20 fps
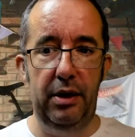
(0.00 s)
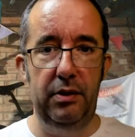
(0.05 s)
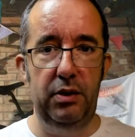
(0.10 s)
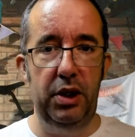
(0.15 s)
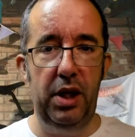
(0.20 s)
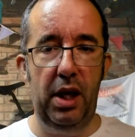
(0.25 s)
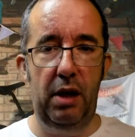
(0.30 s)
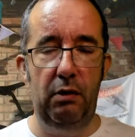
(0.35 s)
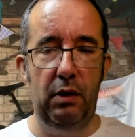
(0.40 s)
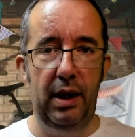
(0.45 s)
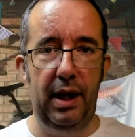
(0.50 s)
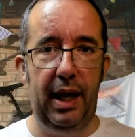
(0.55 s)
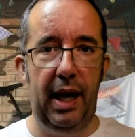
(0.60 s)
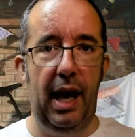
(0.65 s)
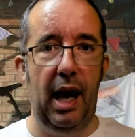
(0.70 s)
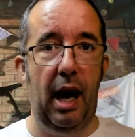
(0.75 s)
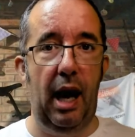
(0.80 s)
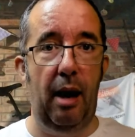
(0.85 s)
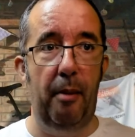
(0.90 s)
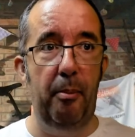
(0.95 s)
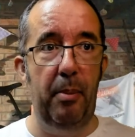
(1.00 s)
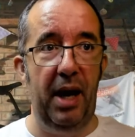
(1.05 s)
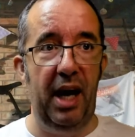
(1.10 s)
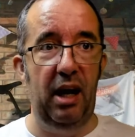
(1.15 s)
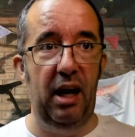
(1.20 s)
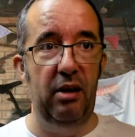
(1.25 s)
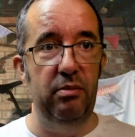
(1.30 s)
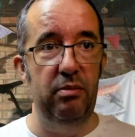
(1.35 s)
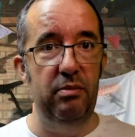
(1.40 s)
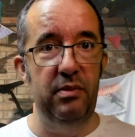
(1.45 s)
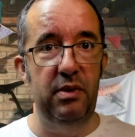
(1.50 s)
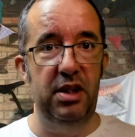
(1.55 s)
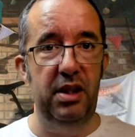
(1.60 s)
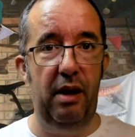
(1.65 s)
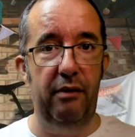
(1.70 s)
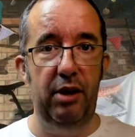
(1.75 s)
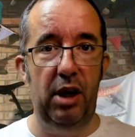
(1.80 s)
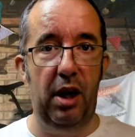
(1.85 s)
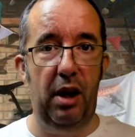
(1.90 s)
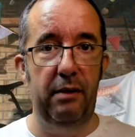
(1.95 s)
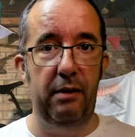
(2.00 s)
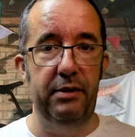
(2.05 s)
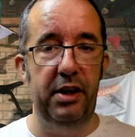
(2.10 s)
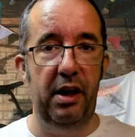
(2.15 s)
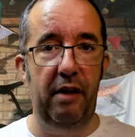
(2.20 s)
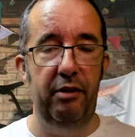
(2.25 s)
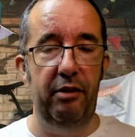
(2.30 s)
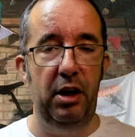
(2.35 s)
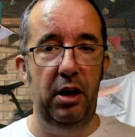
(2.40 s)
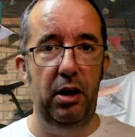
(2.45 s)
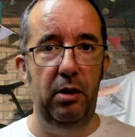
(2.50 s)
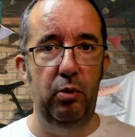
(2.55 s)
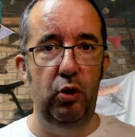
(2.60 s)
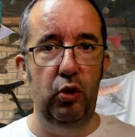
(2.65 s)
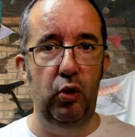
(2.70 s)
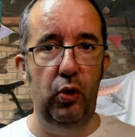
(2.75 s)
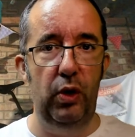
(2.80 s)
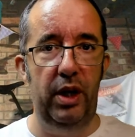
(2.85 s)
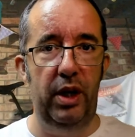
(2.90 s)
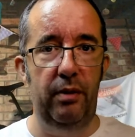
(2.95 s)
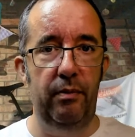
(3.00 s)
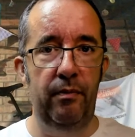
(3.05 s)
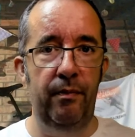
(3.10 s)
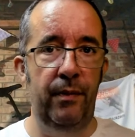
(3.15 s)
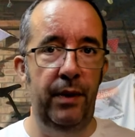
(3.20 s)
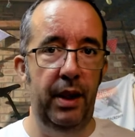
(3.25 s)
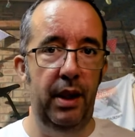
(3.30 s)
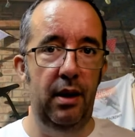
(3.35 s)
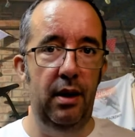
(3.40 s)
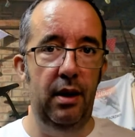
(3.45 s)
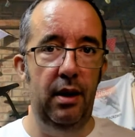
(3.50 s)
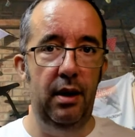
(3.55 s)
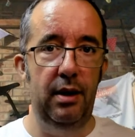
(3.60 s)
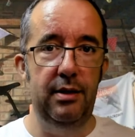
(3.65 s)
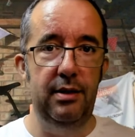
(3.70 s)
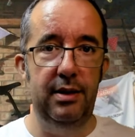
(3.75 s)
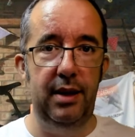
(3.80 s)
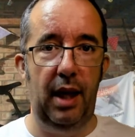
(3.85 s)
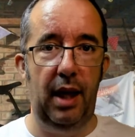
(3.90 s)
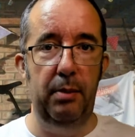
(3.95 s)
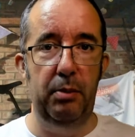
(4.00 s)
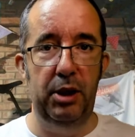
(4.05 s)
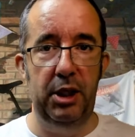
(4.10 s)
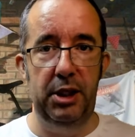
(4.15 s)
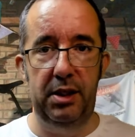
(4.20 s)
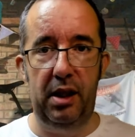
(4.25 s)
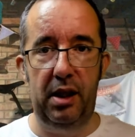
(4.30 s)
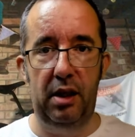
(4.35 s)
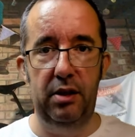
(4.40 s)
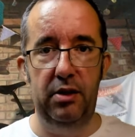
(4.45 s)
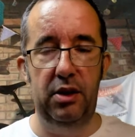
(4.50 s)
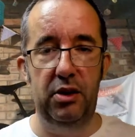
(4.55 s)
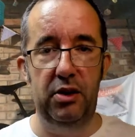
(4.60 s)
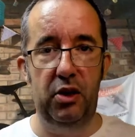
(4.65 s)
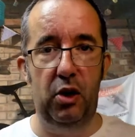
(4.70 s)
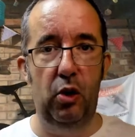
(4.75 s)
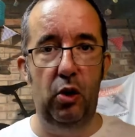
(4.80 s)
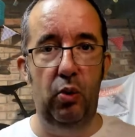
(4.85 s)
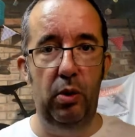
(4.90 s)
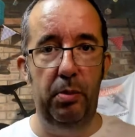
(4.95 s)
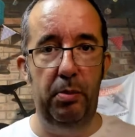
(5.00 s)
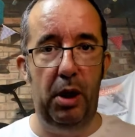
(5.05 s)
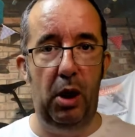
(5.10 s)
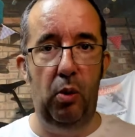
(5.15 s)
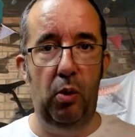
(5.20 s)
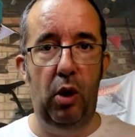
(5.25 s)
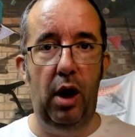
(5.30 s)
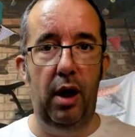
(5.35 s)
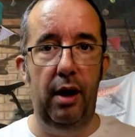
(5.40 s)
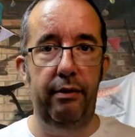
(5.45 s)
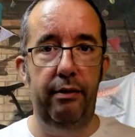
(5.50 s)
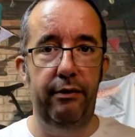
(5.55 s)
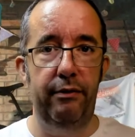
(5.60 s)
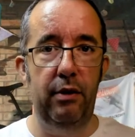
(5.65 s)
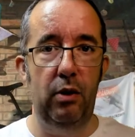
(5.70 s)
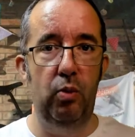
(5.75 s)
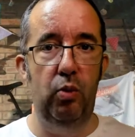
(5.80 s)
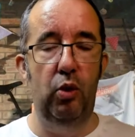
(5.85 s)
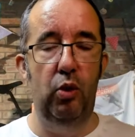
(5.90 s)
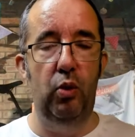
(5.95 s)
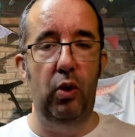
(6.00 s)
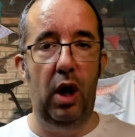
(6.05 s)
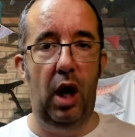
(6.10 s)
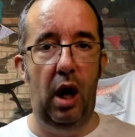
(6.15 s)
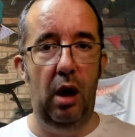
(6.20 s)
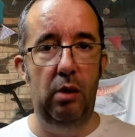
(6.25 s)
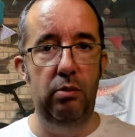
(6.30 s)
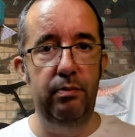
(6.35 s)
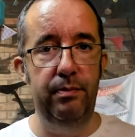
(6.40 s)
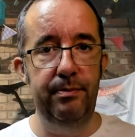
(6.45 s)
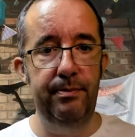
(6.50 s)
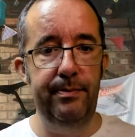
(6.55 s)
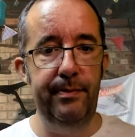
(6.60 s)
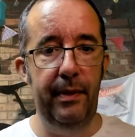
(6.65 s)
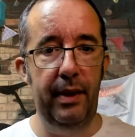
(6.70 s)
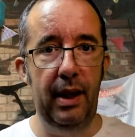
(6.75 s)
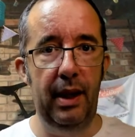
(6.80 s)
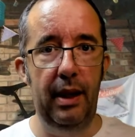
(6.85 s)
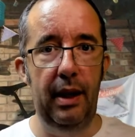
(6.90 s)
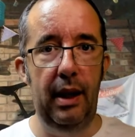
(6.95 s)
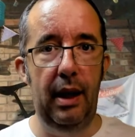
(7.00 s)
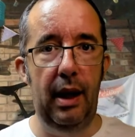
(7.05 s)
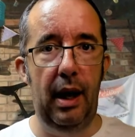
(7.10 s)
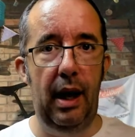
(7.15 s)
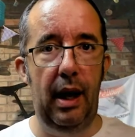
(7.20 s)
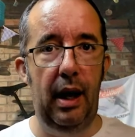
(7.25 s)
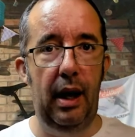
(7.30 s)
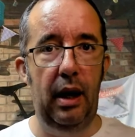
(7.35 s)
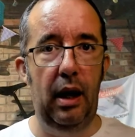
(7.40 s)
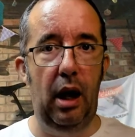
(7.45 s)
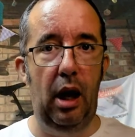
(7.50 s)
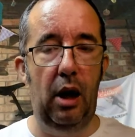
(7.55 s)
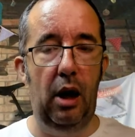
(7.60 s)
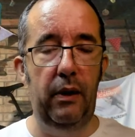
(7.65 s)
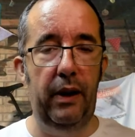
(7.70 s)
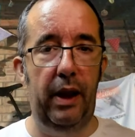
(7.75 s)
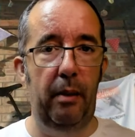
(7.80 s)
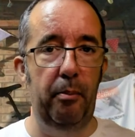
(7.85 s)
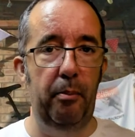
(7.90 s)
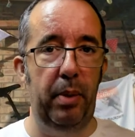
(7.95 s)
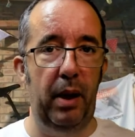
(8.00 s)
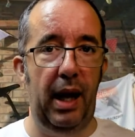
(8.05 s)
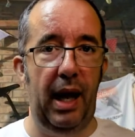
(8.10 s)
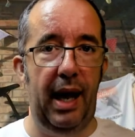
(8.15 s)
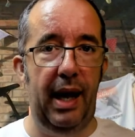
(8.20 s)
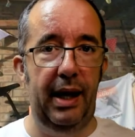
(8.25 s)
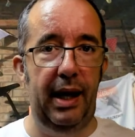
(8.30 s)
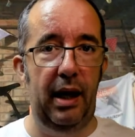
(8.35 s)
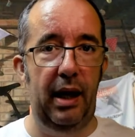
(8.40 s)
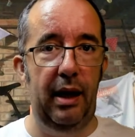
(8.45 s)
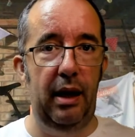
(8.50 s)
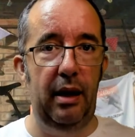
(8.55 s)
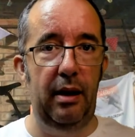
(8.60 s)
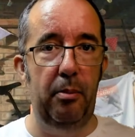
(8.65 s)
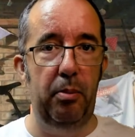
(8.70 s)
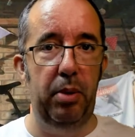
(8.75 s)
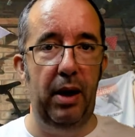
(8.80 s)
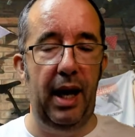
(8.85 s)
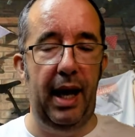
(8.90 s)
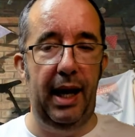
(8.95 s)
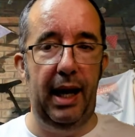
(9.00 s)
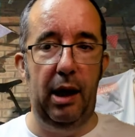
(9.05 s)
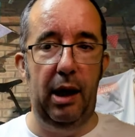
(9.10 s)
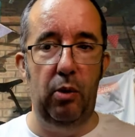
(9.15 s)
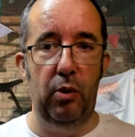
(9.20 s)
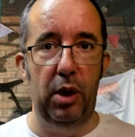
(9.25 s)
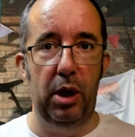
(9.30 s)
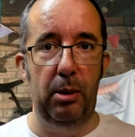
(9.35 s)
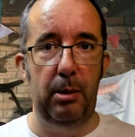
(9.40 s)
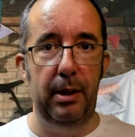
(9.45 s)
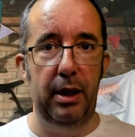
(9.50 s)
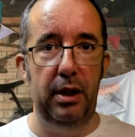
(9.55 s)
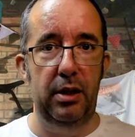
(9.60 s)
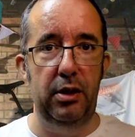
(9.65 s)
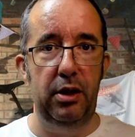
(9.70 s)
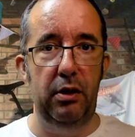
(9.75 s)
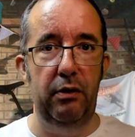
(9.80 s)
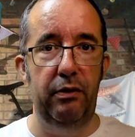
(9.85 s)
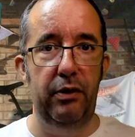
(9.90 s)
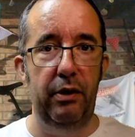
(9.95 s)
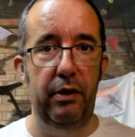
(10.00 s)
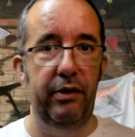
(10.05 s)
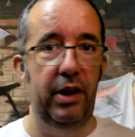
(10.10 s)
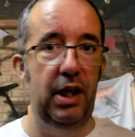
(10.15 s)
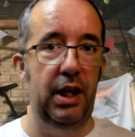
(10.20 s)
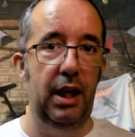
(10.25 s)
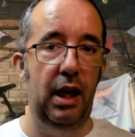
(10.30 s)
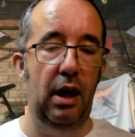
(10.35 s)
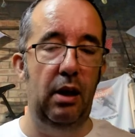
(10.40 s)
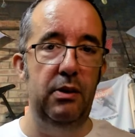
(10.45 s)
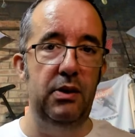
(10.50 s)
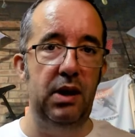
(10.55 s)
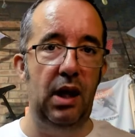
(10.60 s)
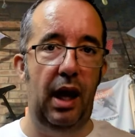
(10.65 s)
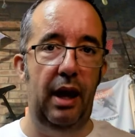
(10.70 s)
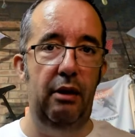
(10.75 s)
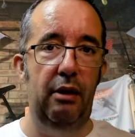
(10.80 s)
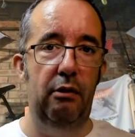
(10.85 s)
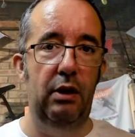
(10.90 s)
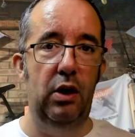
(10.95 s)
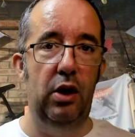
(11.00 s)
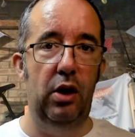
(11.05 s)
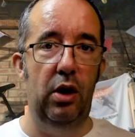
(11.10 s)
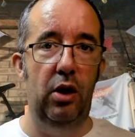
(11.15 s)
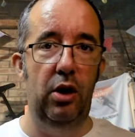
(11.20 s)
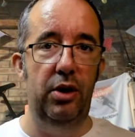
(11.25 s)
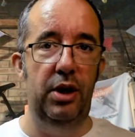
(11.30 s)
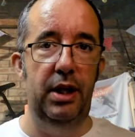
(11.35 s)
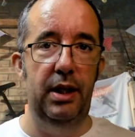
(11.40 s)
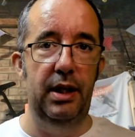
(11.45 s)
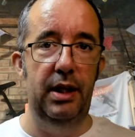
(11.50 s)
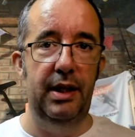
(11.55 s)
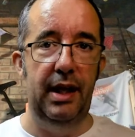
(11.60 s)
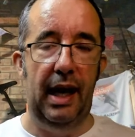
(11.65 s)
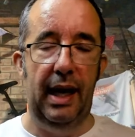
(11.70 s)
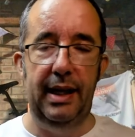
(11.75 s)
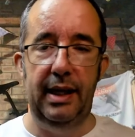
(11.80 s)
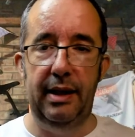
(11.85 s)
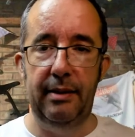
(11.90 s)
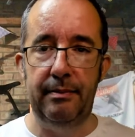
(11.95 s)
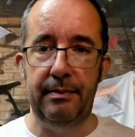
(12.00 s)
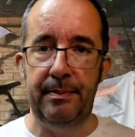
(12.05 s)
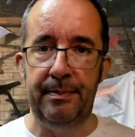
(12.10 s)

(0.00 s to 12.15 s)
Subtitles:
Generally get up about 7:30, 7 in the morning, take my son to school with my wife, walk home. I'll then plan out what I'm going to do for the videos later on in the day,